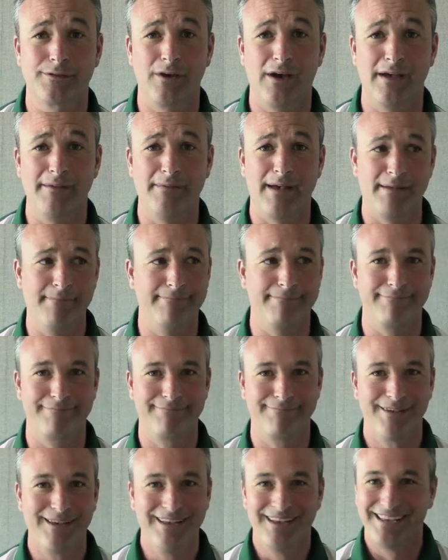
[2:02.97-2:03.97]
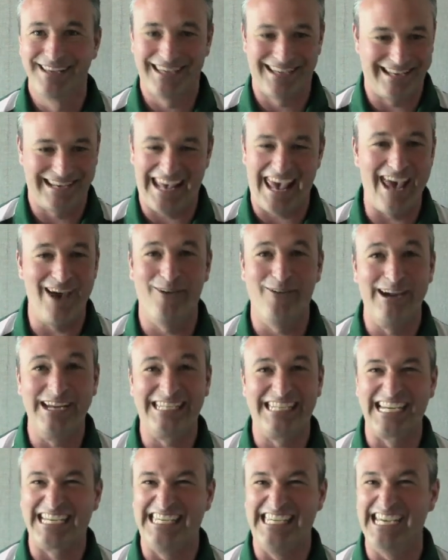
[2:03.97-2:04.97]
So I'm can't
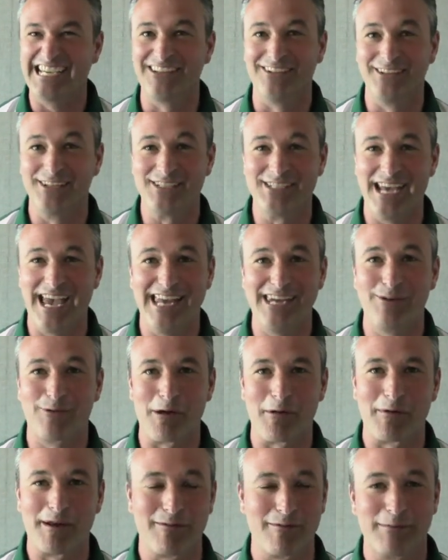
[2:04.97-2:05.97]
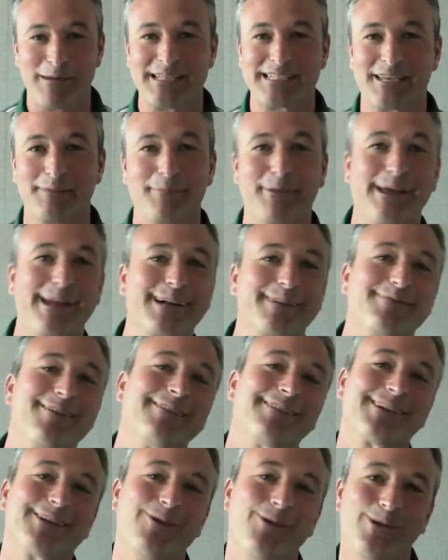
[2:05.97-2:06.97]
wait to giggle in January when everybody's complaining
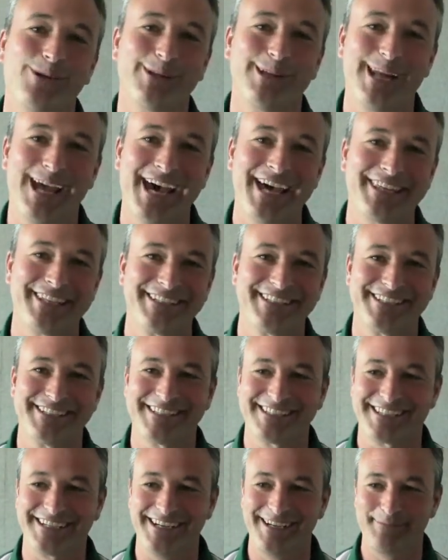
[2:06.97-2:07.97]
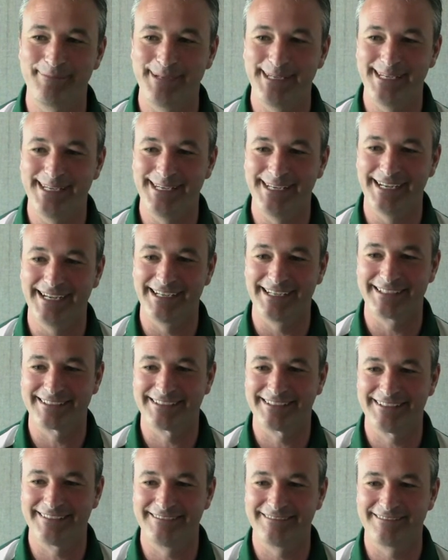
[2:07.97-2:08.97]
about the cold in Athens. It's going to be, I'll
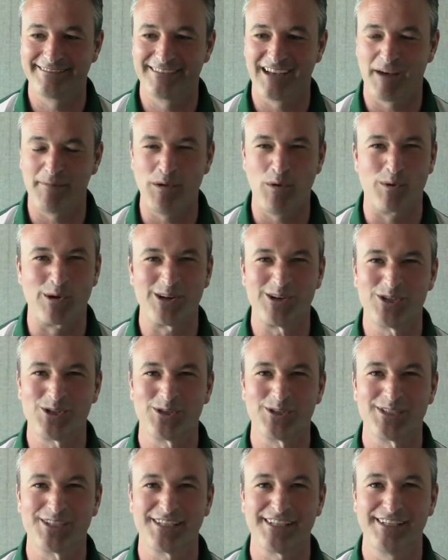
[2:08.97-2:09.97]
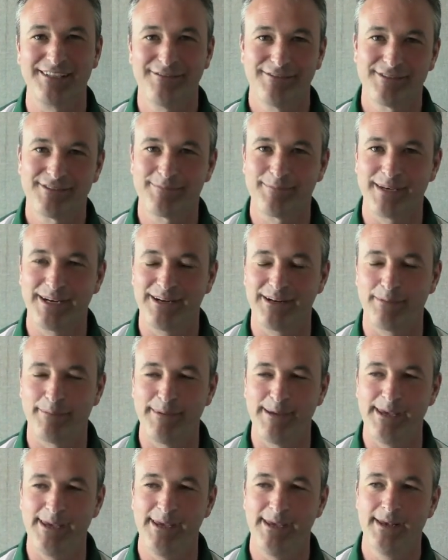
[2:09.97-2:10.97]
be wearing short sleeves, but it
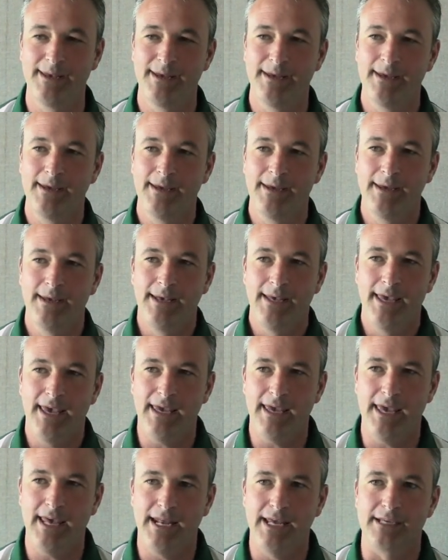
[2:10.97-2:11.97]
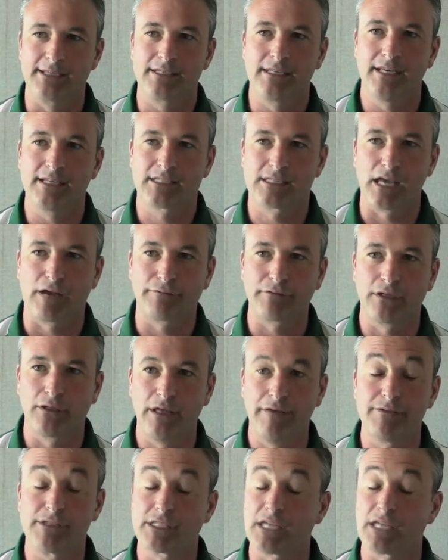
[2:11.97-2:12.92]
is. It's tough to leave.